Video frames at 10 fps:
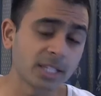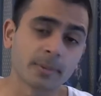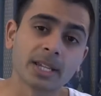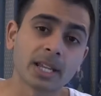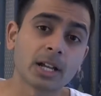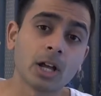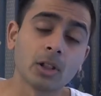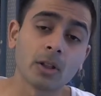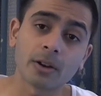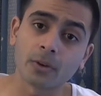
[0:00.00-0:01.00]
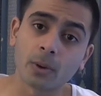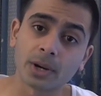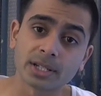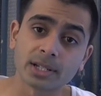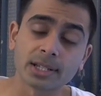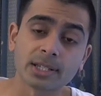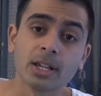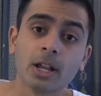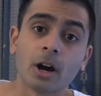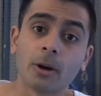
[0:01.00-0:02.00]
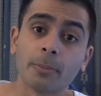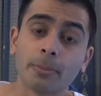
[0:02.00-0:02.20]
I've been getting a lot of questions on